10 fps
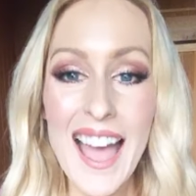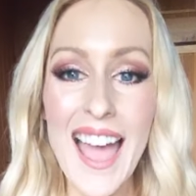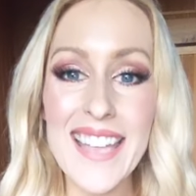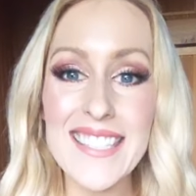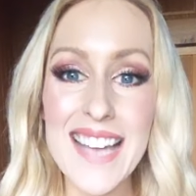
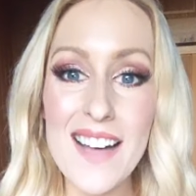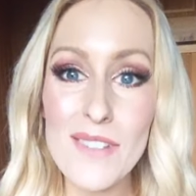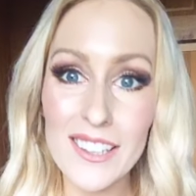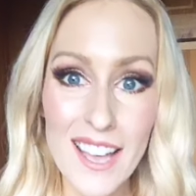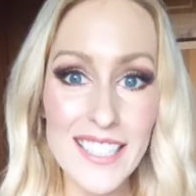And
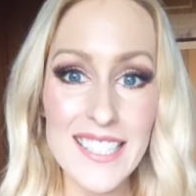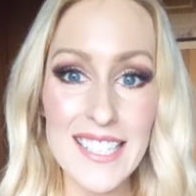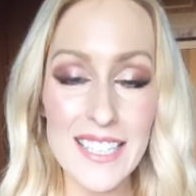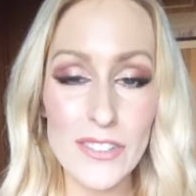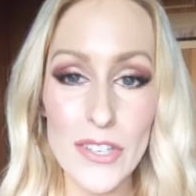um, like I
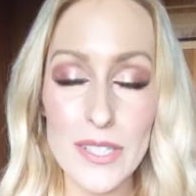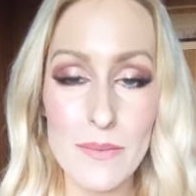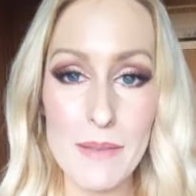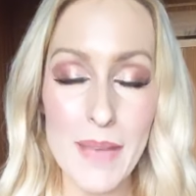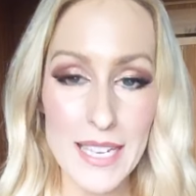said, got
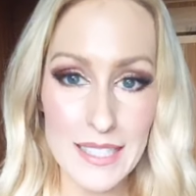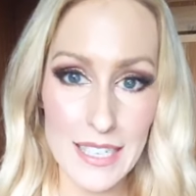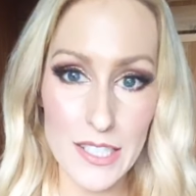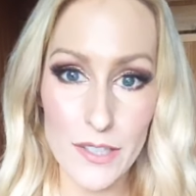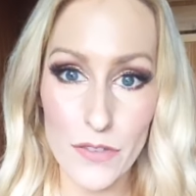some
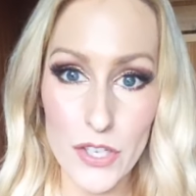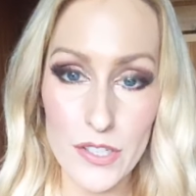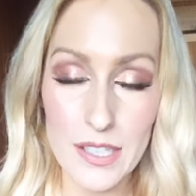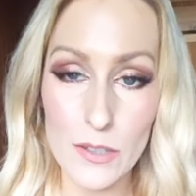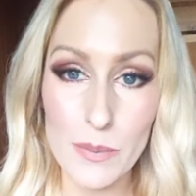amazing
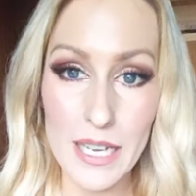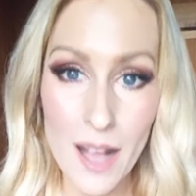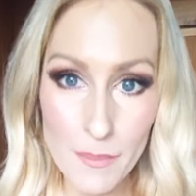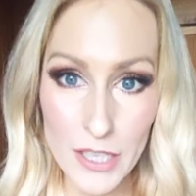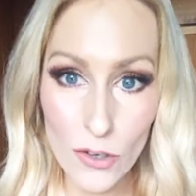interviews that'll be
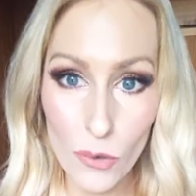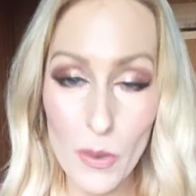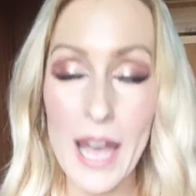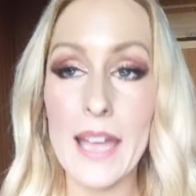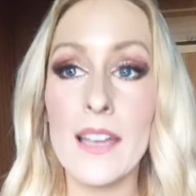coming your
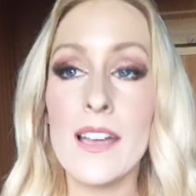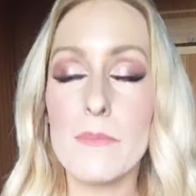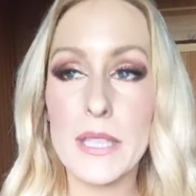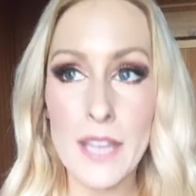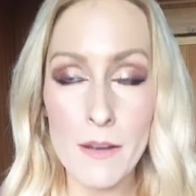way,
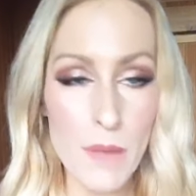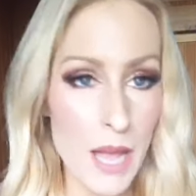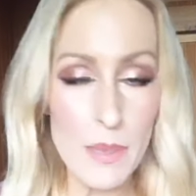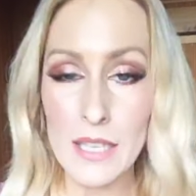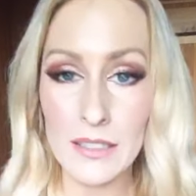but they
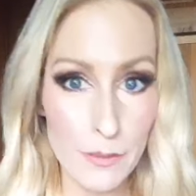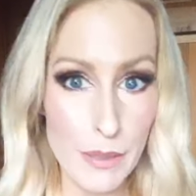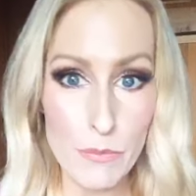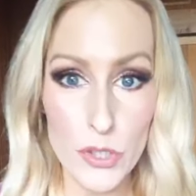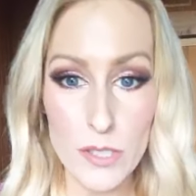might be a little
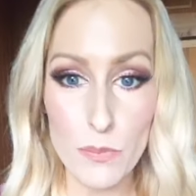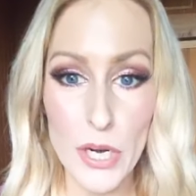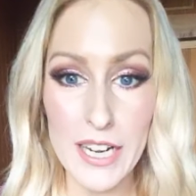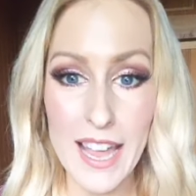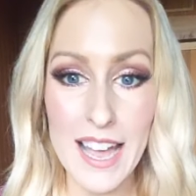bit more
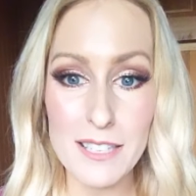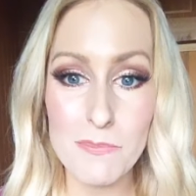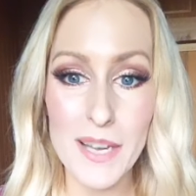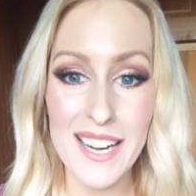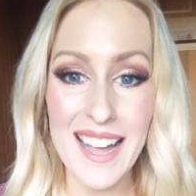spread out.
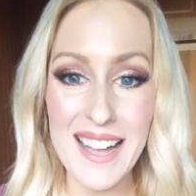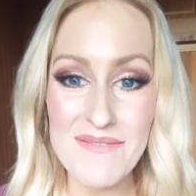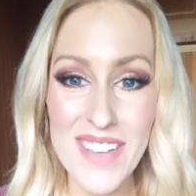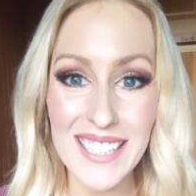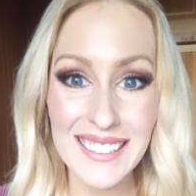But
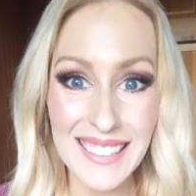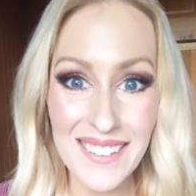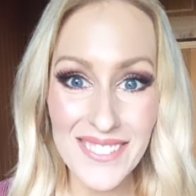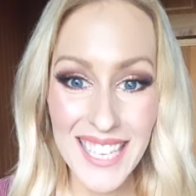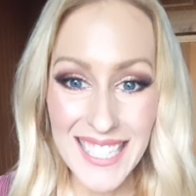um,
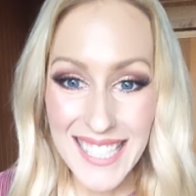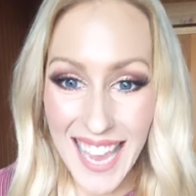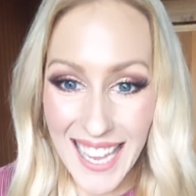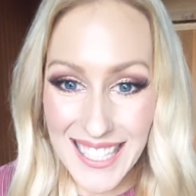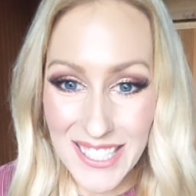love this.
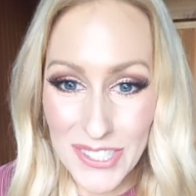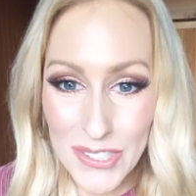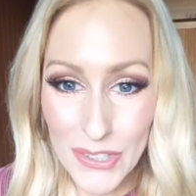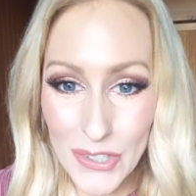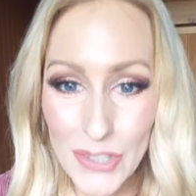And
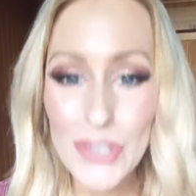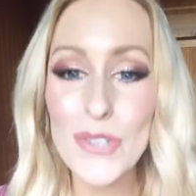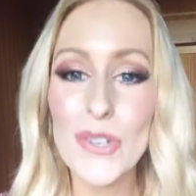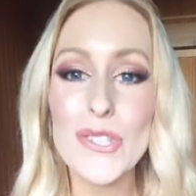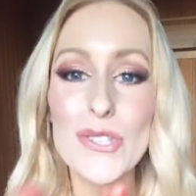Sue,
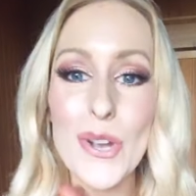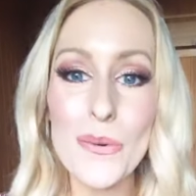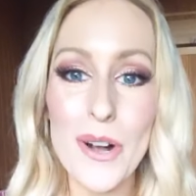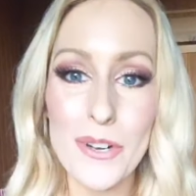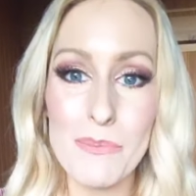you are so
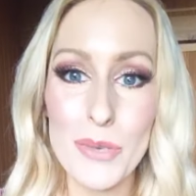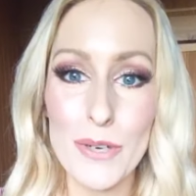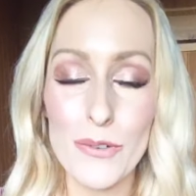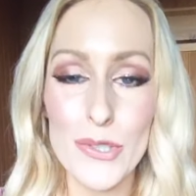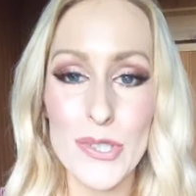welcome,
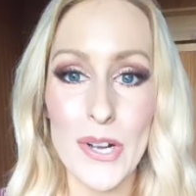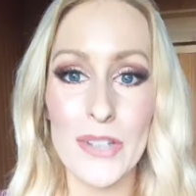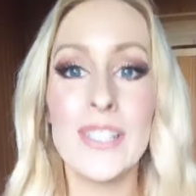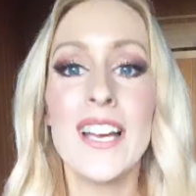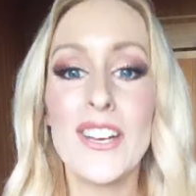beautiful
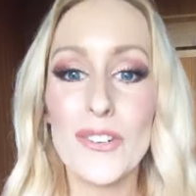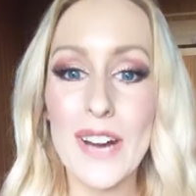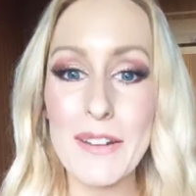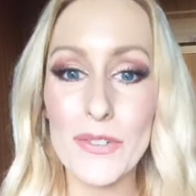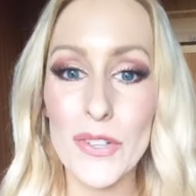soul.
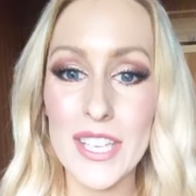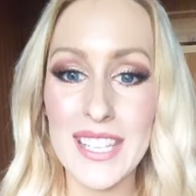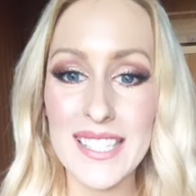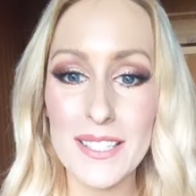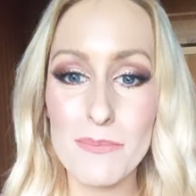Grateful that
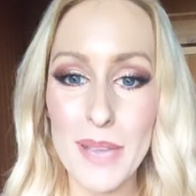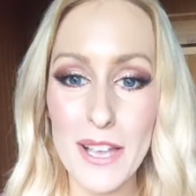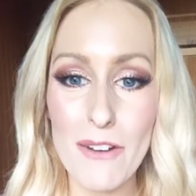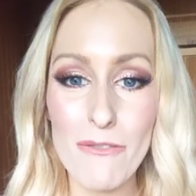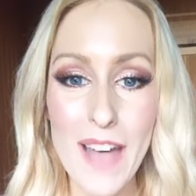this could
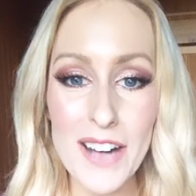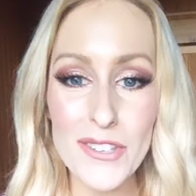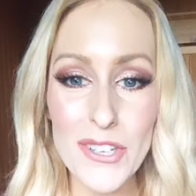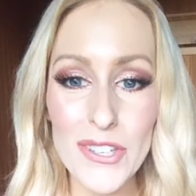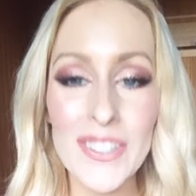be of
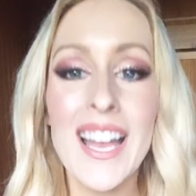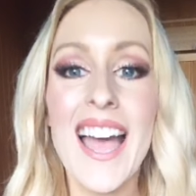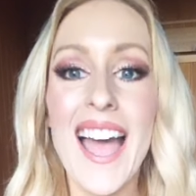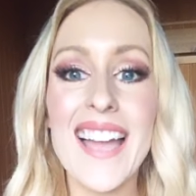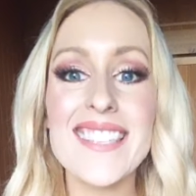value.
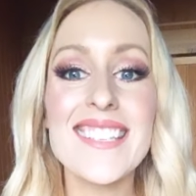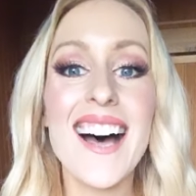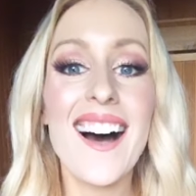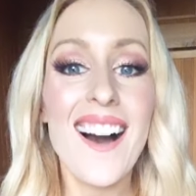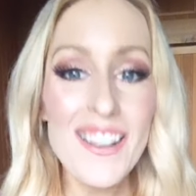And
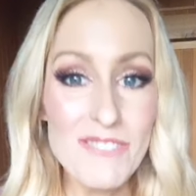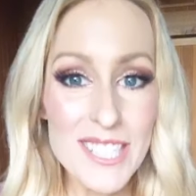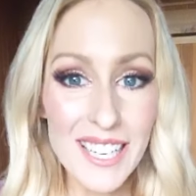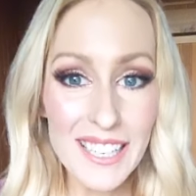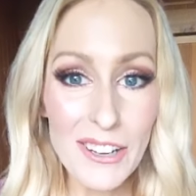uh, I'm
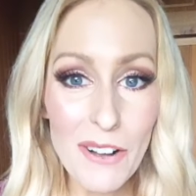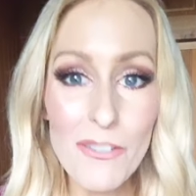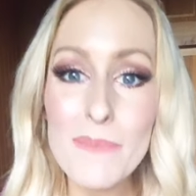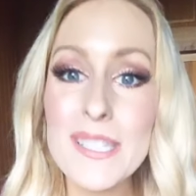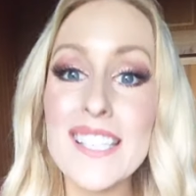signing
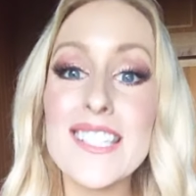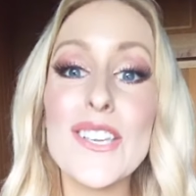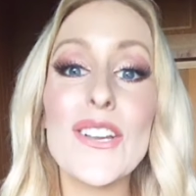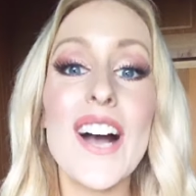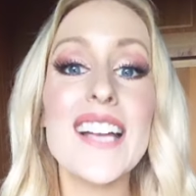off. I'm
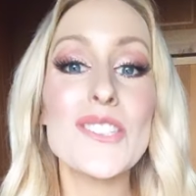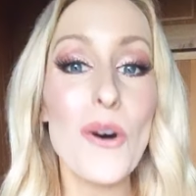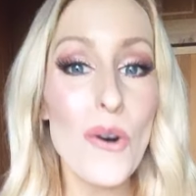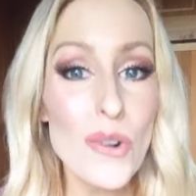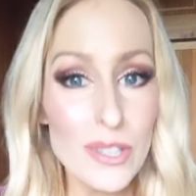sending you guys
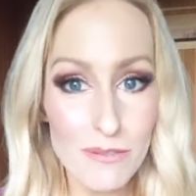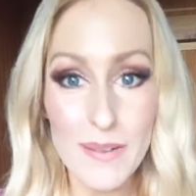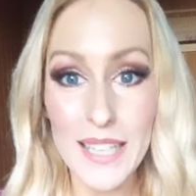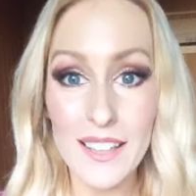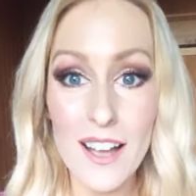all of
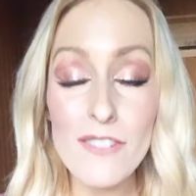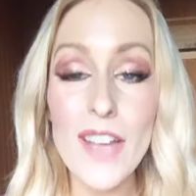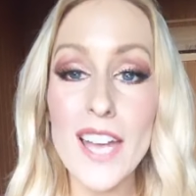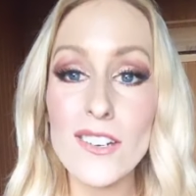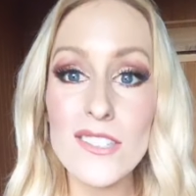my love,
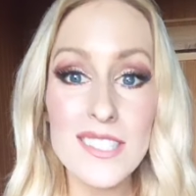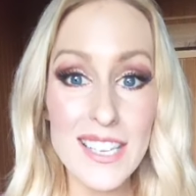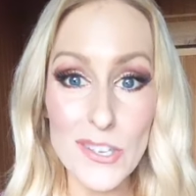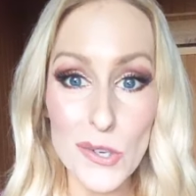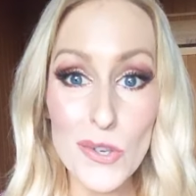and I'll
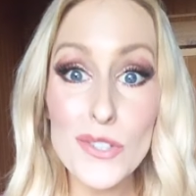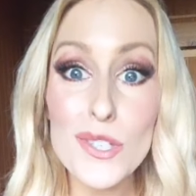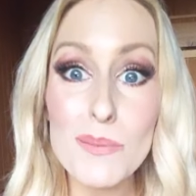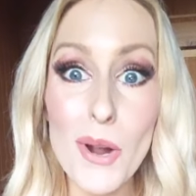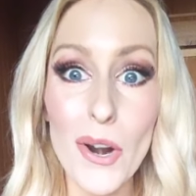see you
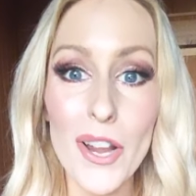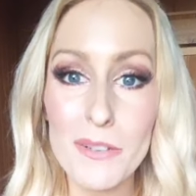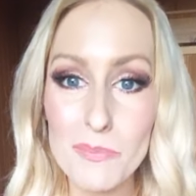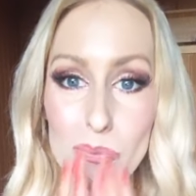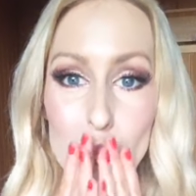tomorrow.